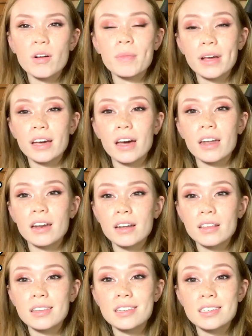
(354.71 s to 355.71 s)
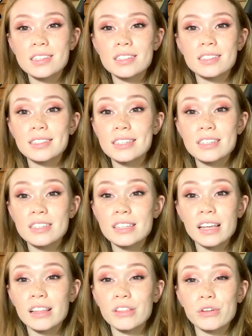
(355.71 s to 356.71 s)
Oh my god, this is
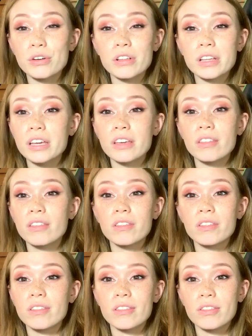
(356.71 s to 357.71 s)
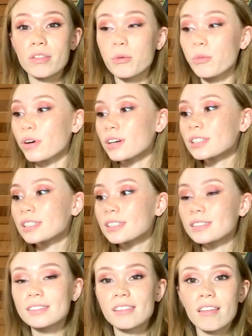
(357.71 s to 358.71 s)
like literally the worst
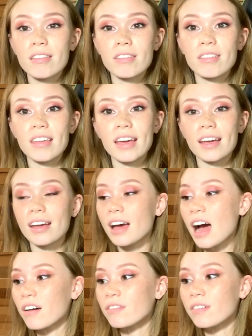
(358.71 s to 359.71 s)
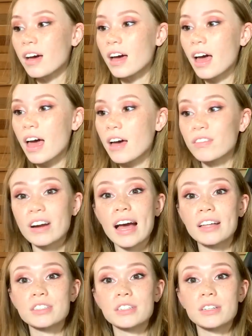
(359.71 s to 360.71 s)
thing I've ever
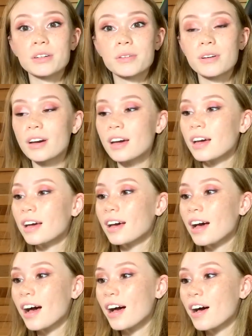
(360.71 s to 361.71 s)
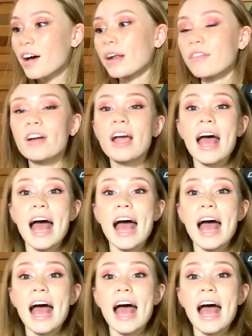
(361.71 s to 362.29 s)
had to do. Whatever.